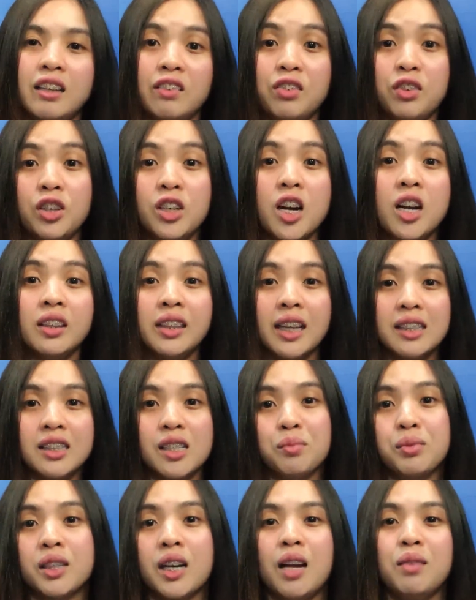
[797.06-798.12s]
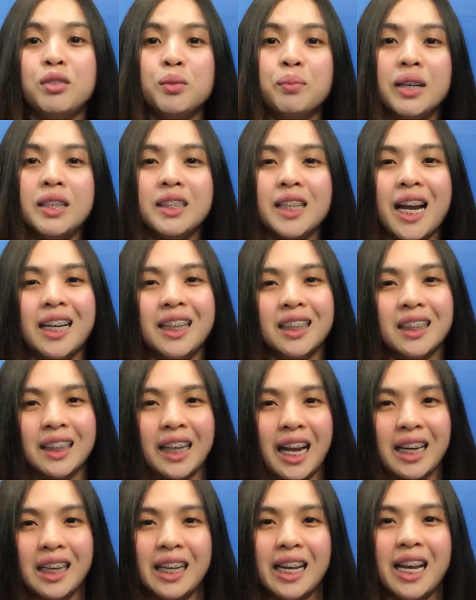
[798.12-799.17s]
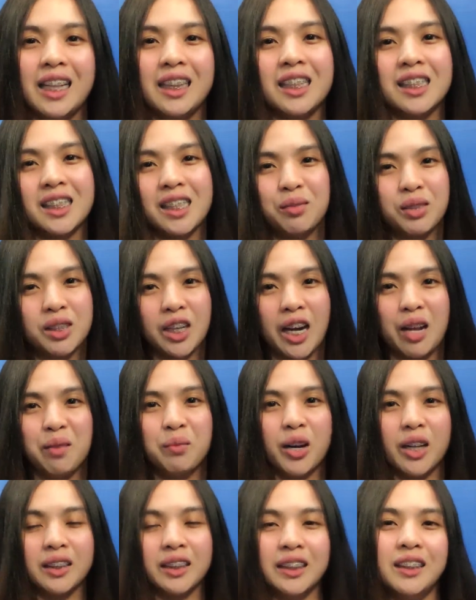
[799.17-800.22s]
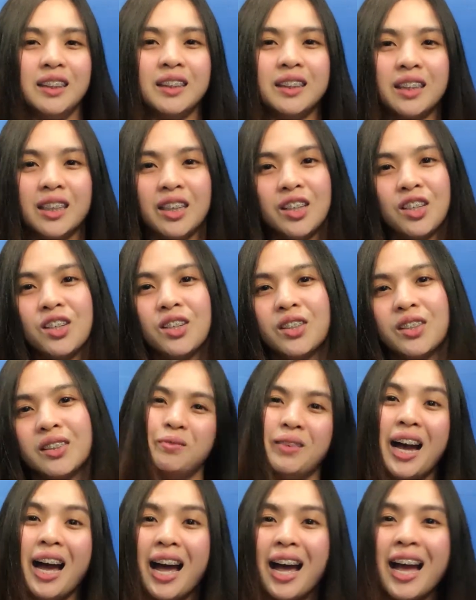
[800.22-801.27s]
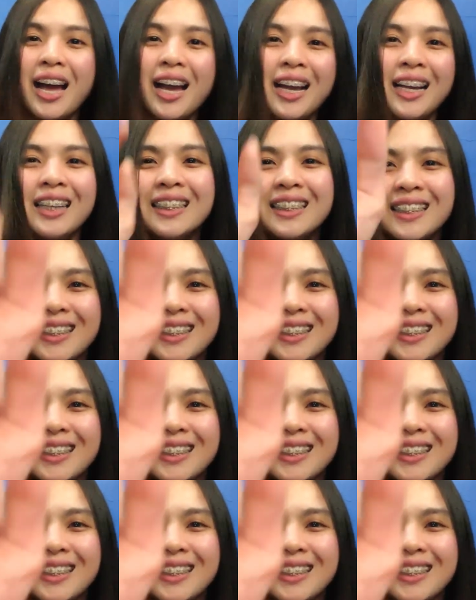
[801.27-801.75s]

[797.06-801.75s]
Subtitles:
if you're not yet subscribed to my channel, kindly hit the subscribe button. Bye!